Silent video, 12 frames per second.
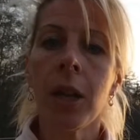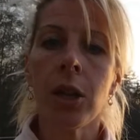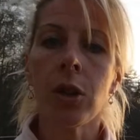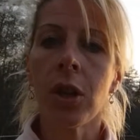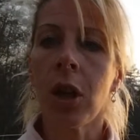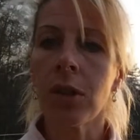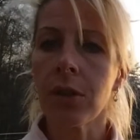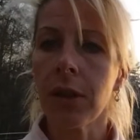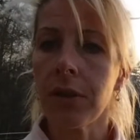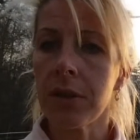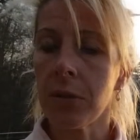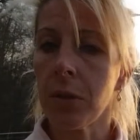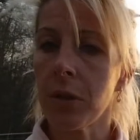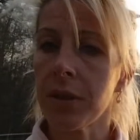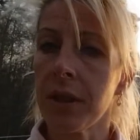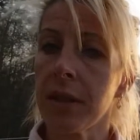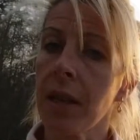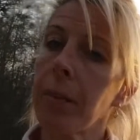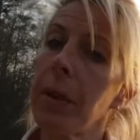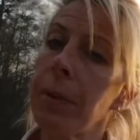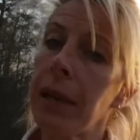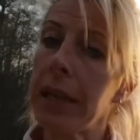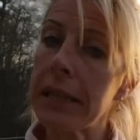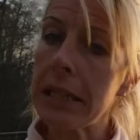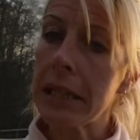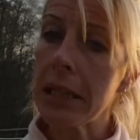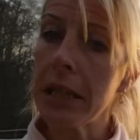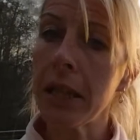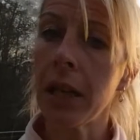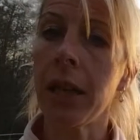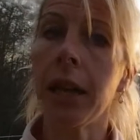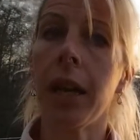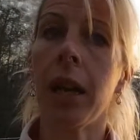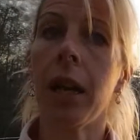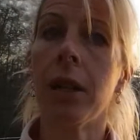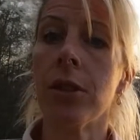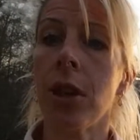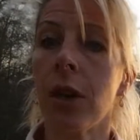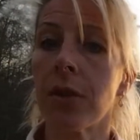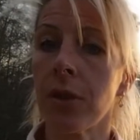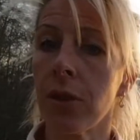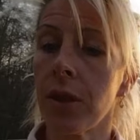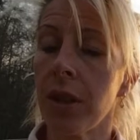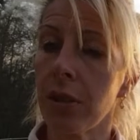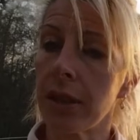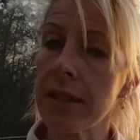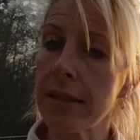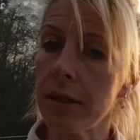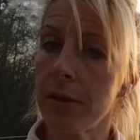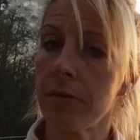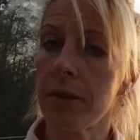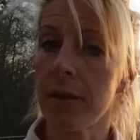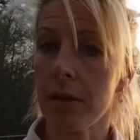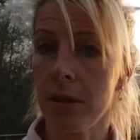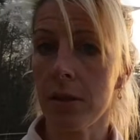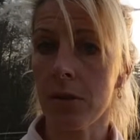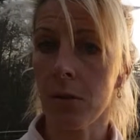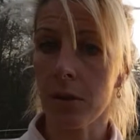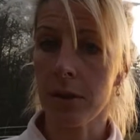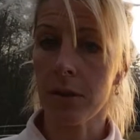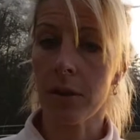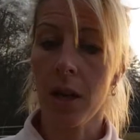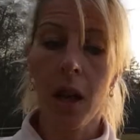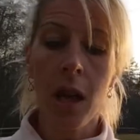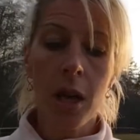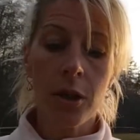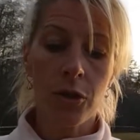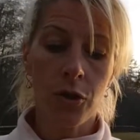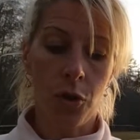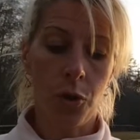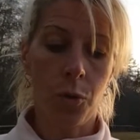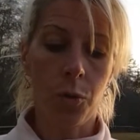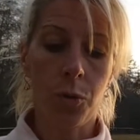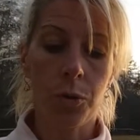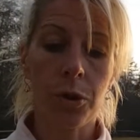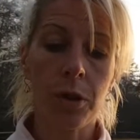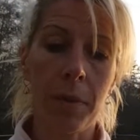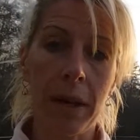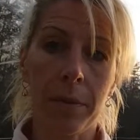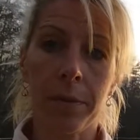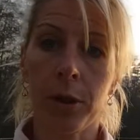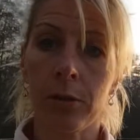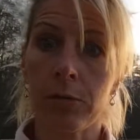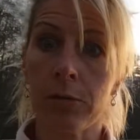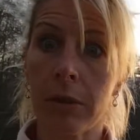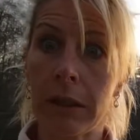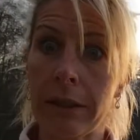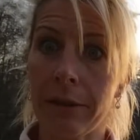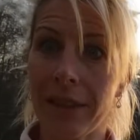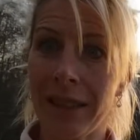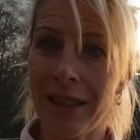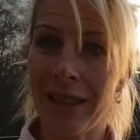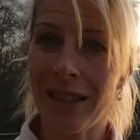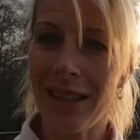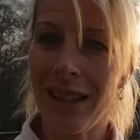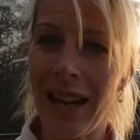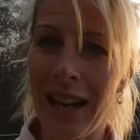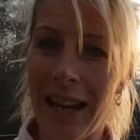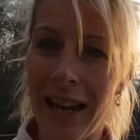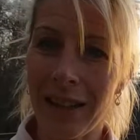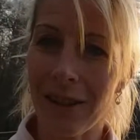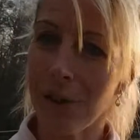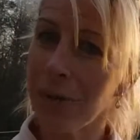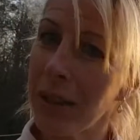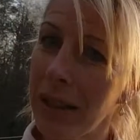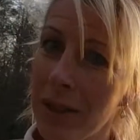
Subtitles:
You can also give it to a horse that's got PPID and also your insulin resistance horses. So you can make them look really, really good and they'll really